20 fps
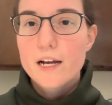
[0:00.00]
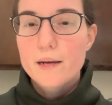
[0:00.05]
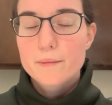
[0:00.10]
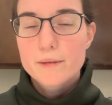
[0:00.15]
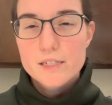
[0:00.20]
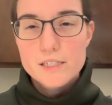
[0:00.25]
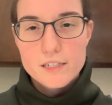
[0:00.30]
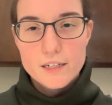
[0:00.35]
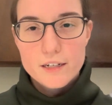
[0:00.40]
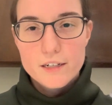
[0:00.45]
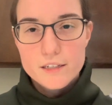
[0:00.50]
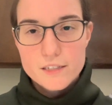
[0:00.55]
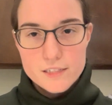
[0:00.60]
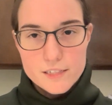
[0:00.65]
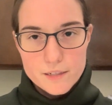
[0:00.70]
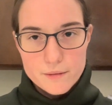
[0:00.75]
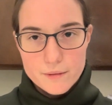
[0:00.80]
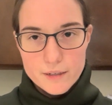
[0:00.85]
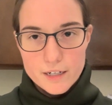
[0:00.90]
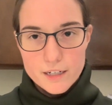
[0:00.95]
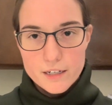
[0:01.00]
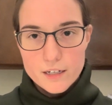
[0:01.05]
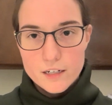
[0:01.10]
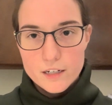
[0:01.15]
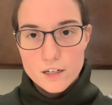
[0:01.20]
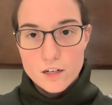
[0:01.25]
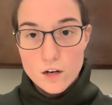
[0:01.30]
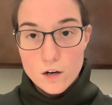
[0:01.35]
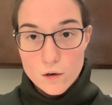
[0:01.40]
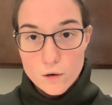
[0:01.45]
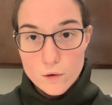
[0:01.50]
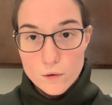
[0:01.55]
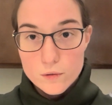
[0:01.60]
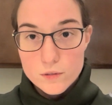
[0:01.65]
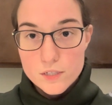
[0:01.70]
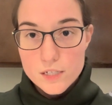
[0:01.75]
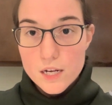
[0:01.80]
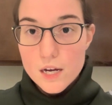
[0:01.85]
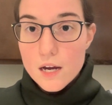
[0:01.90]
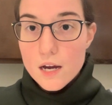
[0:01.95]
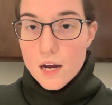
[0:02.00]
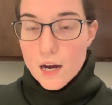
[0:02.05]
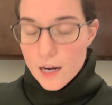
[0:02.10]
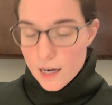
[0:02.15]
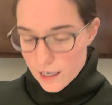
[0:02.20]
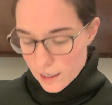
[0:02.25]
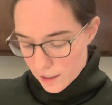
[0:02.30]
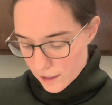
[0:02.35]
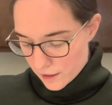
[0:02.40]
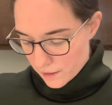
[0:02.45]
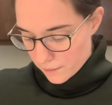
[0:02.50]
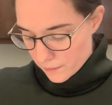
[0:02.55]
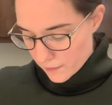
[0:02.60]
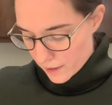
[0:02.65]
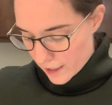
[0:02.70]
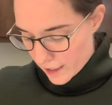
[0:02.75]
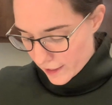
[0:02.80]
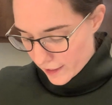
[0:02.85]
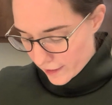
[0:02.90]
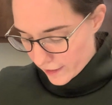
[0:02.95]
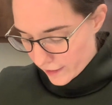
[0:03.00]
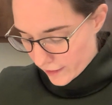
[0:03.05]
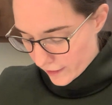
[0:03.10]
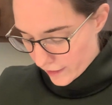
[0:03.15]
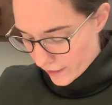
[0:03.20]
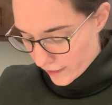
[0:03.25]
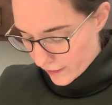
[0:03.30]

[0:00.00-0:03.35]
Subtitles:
I'm excited to see where it goes. I